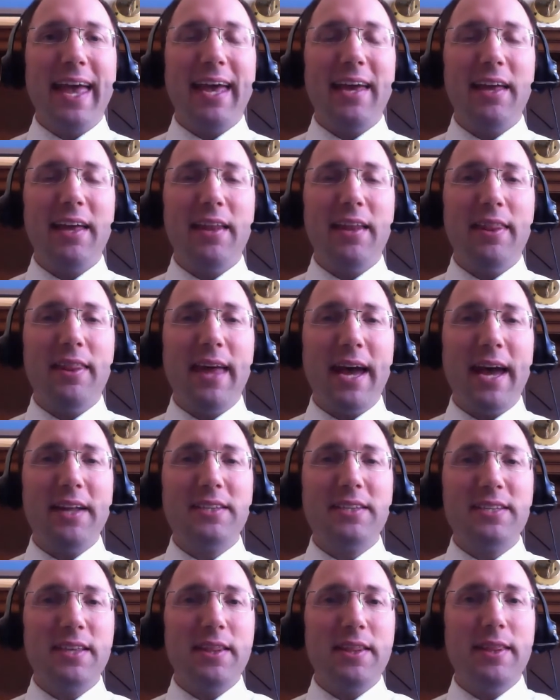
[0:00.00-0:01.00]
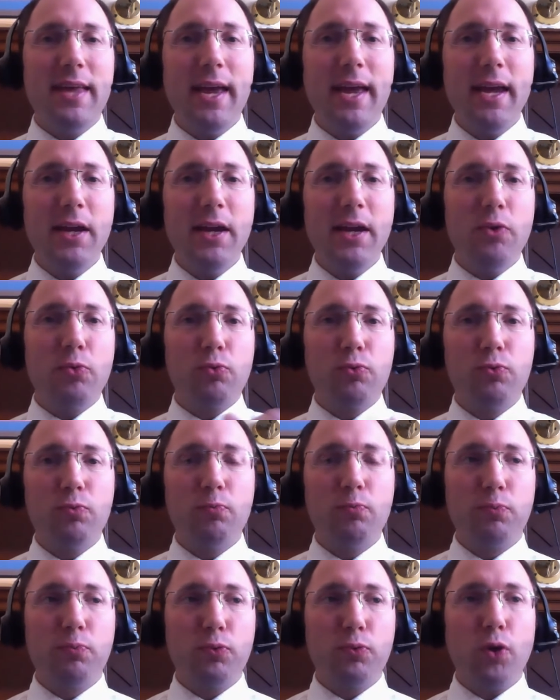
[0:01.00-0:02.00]
that they
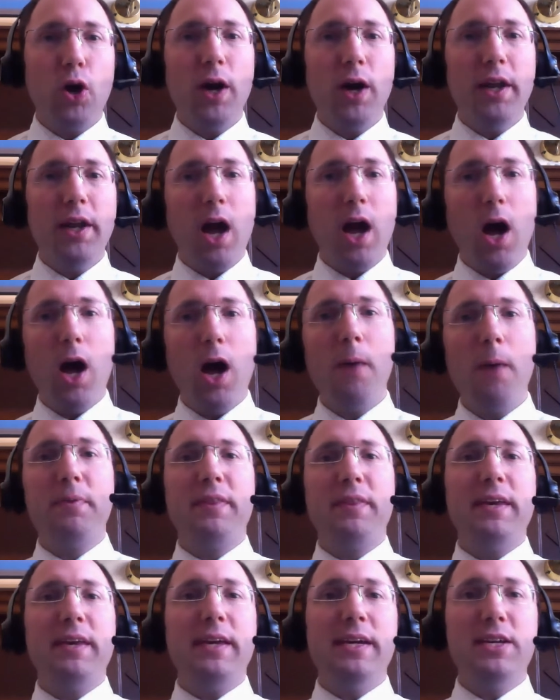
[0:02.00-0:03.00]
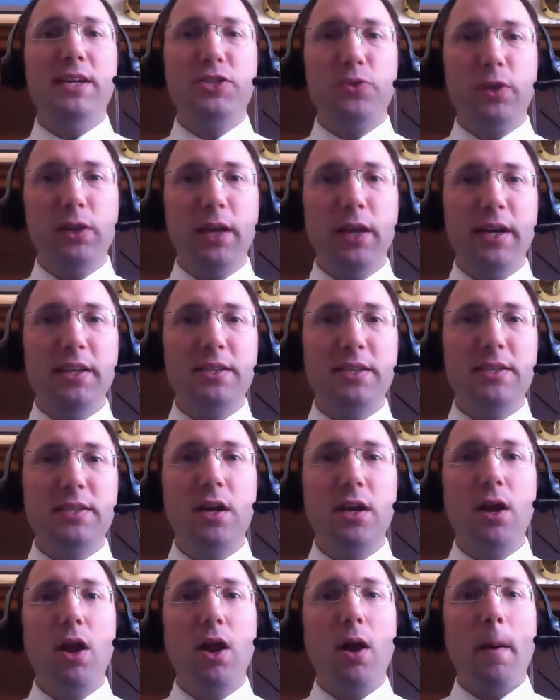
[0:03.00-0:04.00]
brought up the
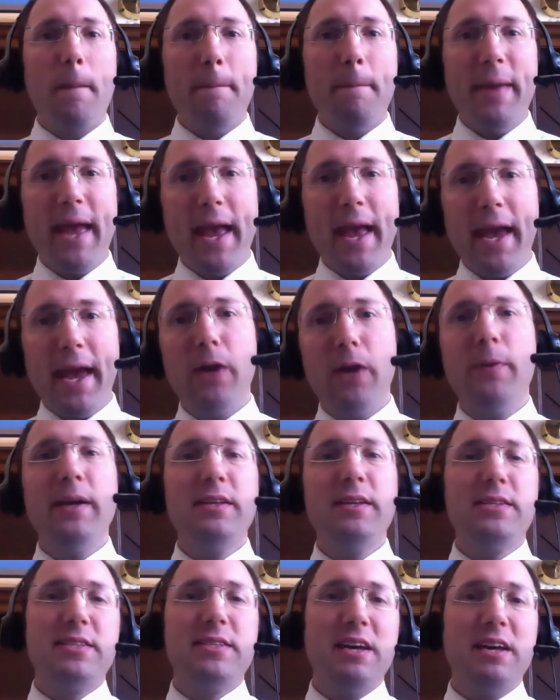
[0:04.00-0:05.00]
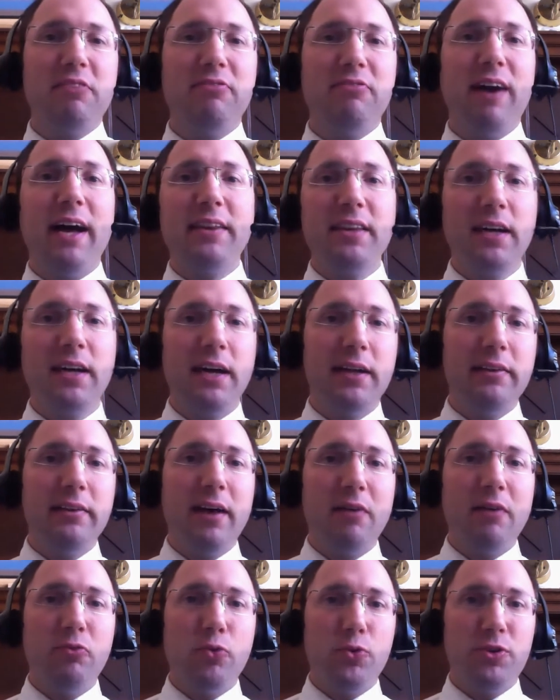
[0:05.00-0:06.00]
Israelites me'eretz zavat
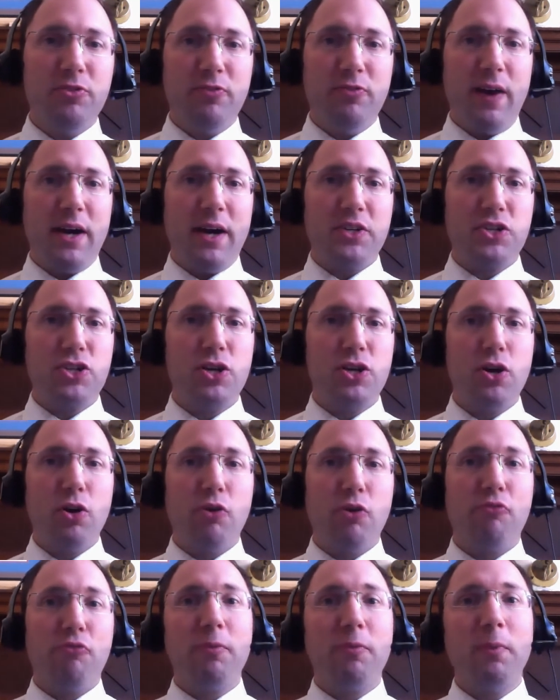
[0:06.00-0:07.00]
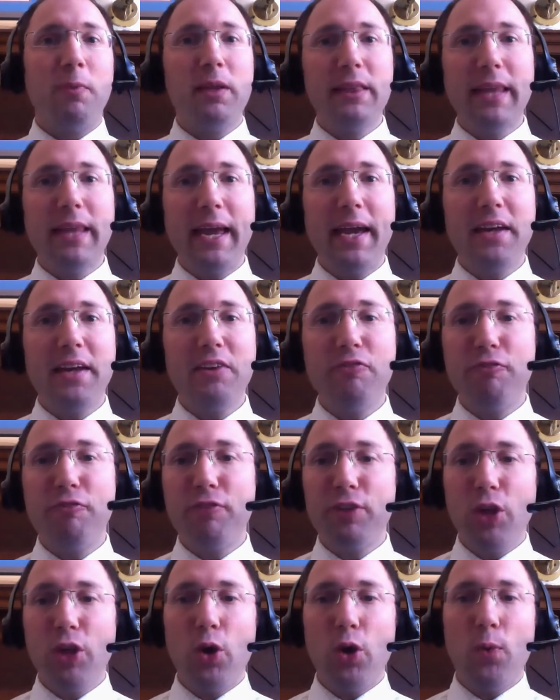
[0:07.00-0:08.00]
chalav udavash from a land
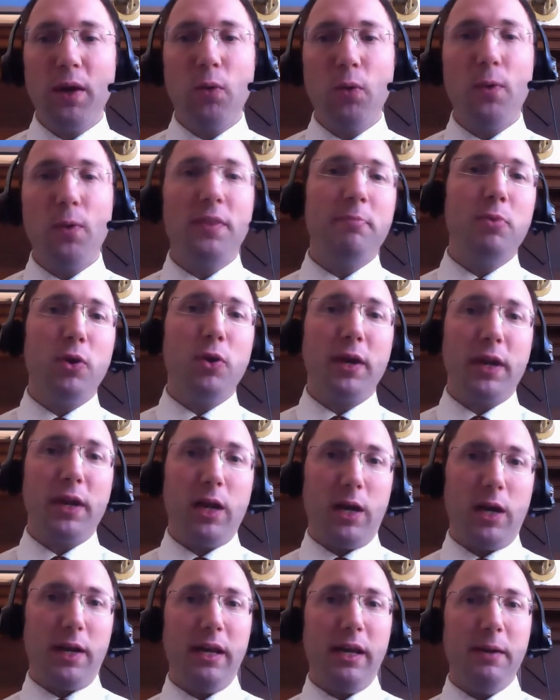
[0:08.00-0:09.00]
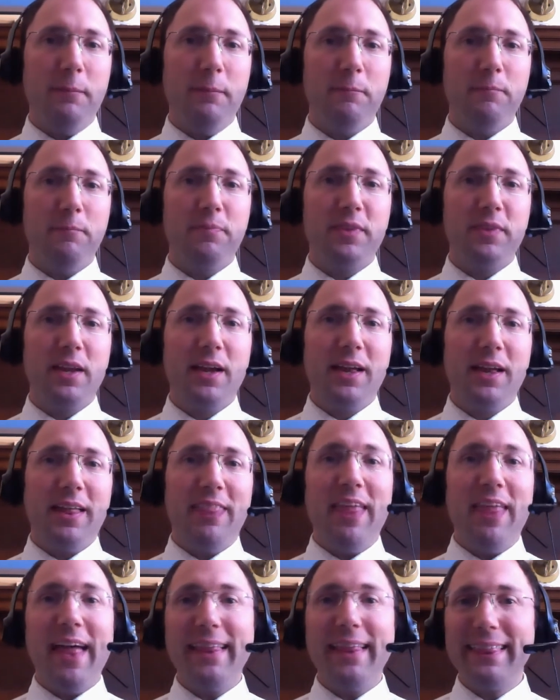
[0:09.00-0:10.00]
flowing with milk and honey.
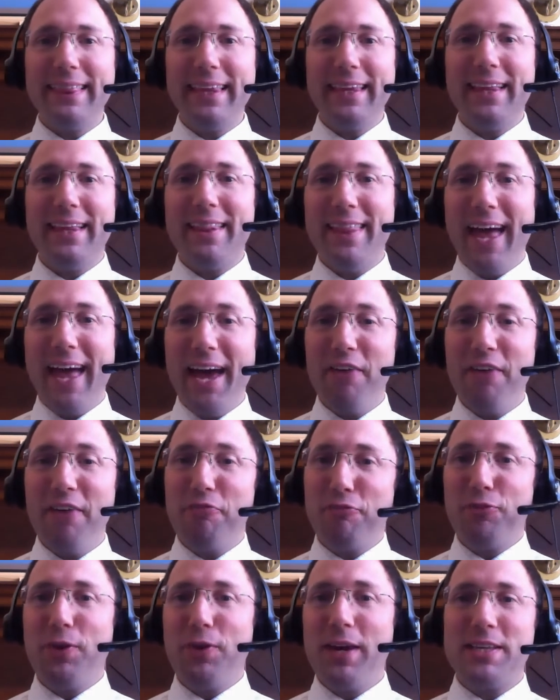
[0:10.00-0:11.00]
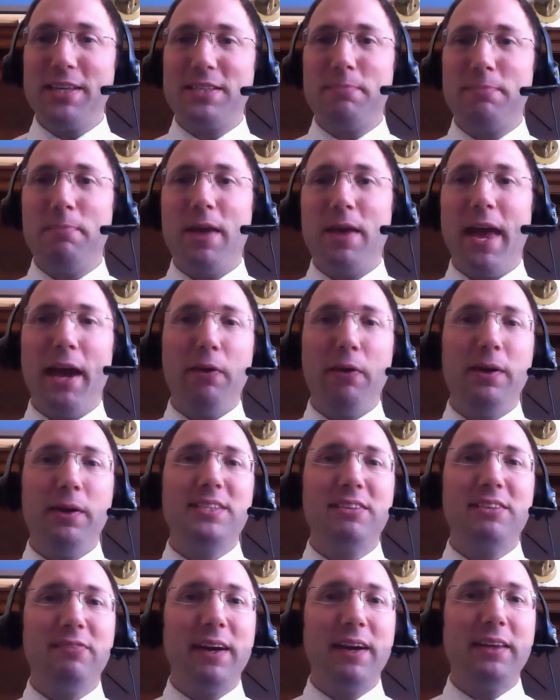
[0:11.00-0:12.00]
That that phrase
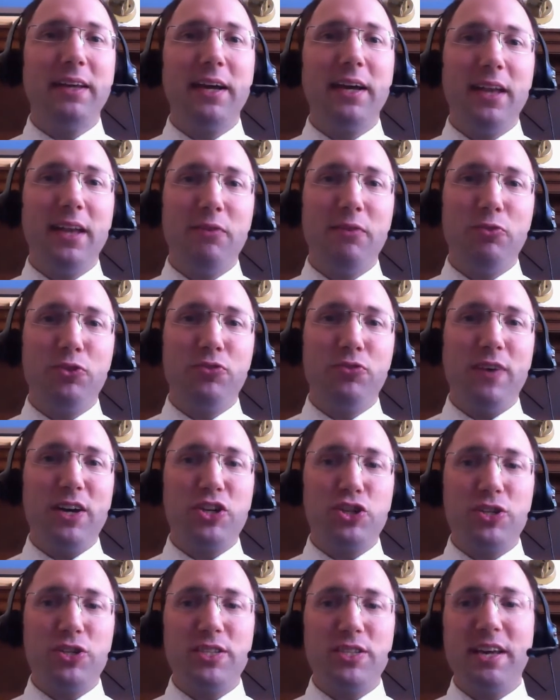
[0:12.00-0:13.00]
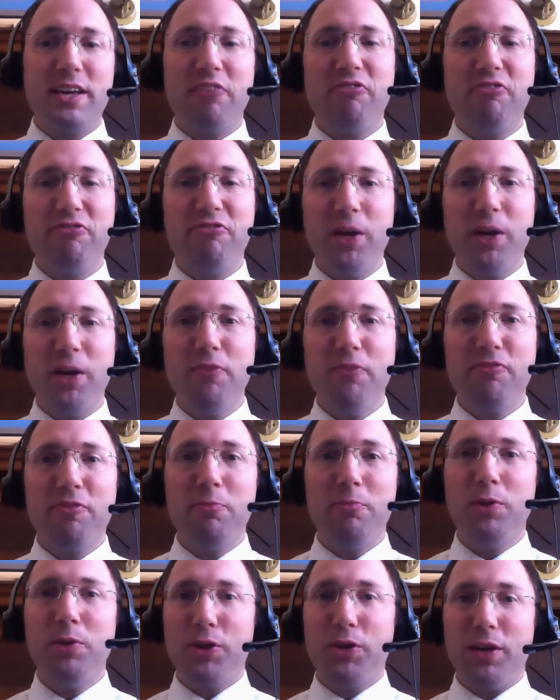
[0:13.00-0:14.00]
eretz zavat chalav udavash should sound very
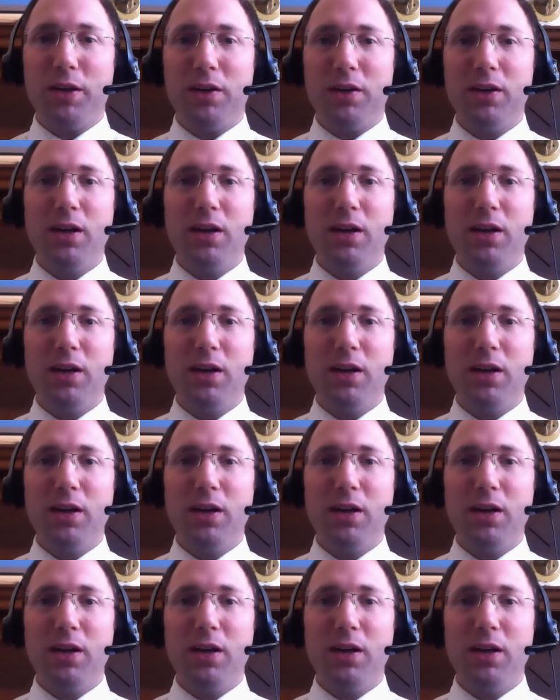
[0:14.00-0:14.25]
familiar